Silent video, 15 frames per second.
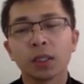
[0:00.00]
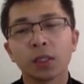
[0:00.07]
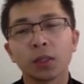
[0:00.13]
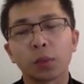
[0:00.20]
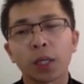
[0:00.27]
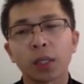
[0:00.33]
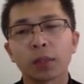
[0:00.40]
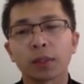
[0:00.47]

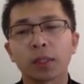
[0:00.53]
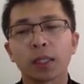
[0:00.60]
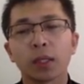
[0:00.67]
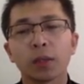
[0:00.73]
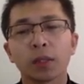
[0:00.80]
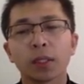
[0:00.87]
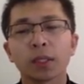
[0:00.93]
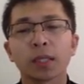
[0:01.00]
while
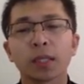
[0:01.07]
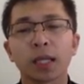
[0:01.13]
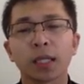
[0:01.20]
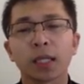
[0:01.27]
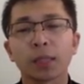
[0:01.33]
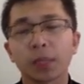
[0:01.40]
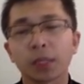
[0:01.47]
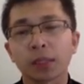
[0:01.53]
allowing
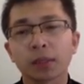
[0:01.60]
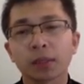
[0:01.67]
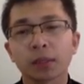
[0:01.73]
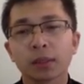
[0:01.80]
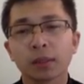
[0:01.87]
dynamics.